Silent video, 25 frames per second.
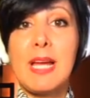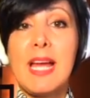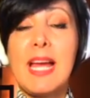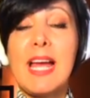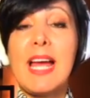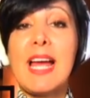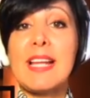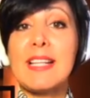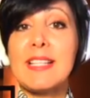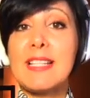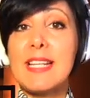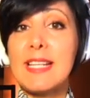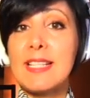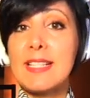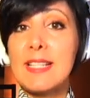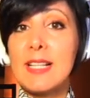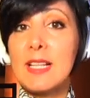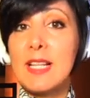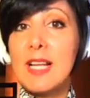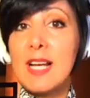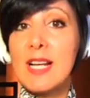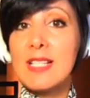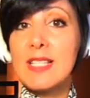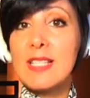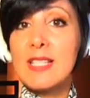and data
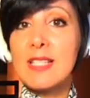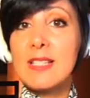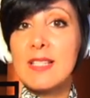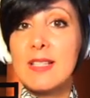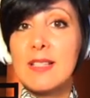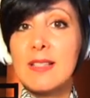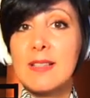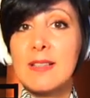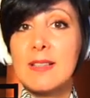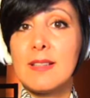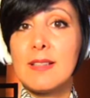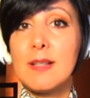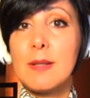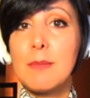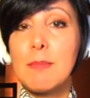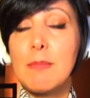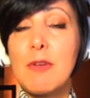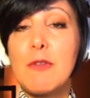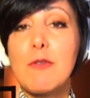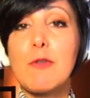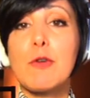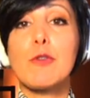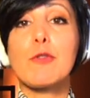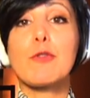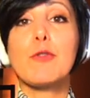loss
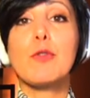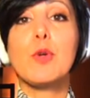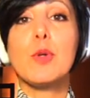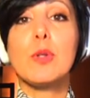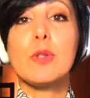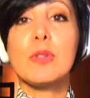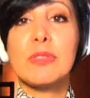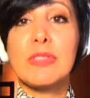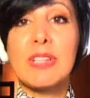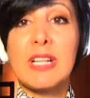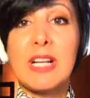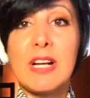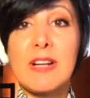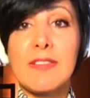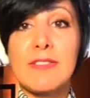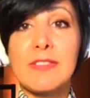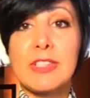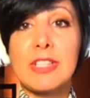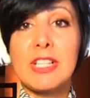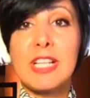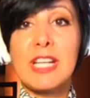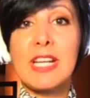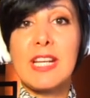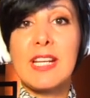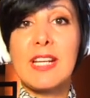before full
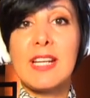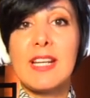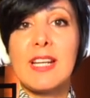recovery